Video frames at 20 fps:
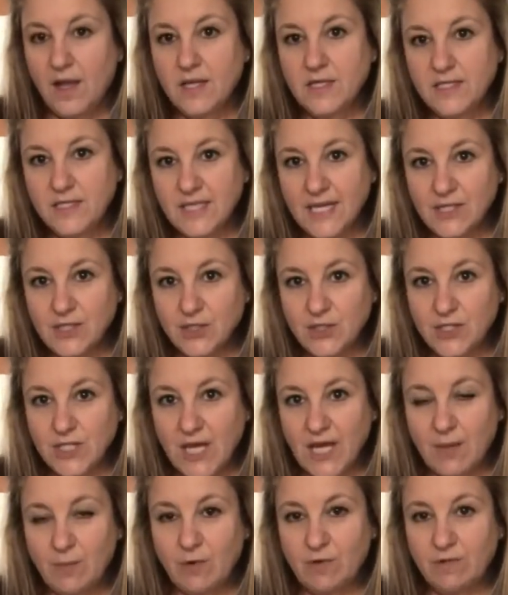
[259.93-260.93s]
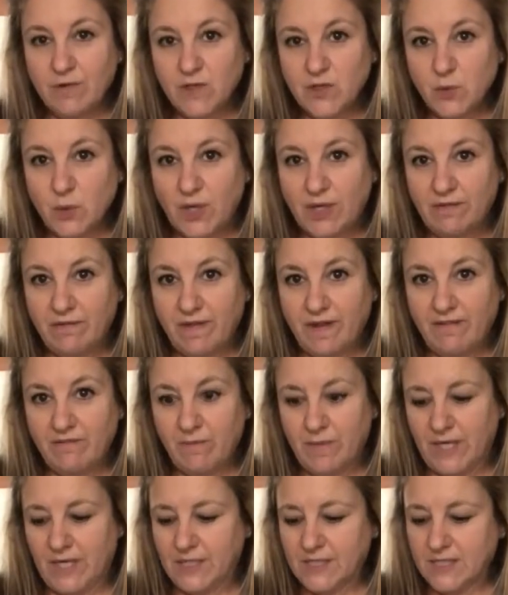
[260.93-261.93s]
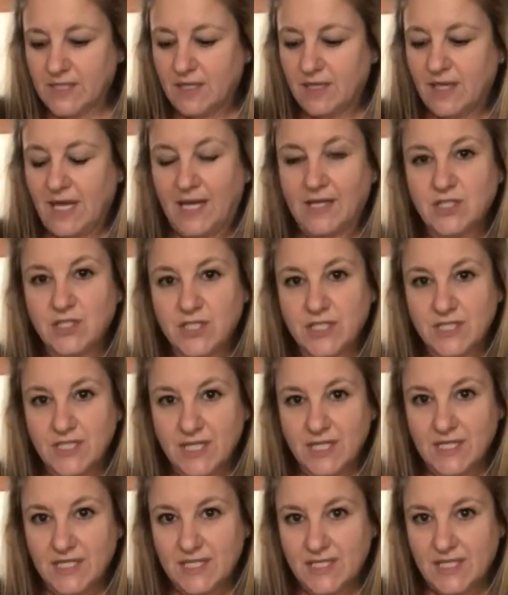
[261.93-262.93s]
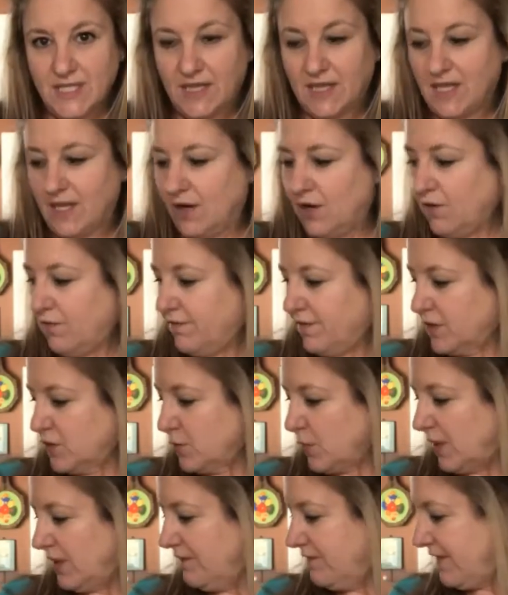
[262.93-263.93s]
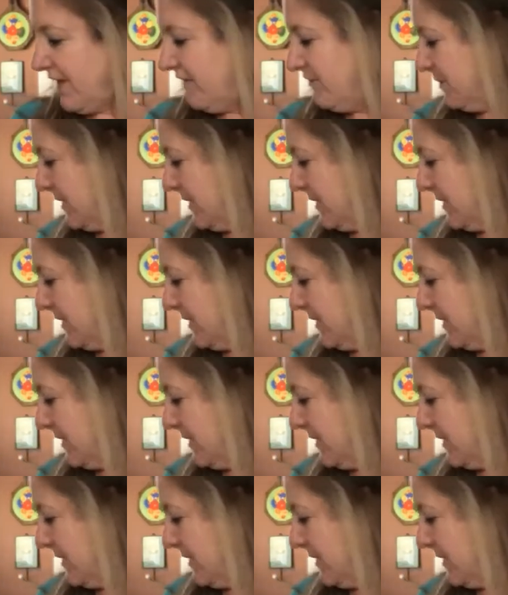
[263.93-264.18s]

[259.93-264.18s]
Set your timer for 25 minutes. That's just going to sit there for 25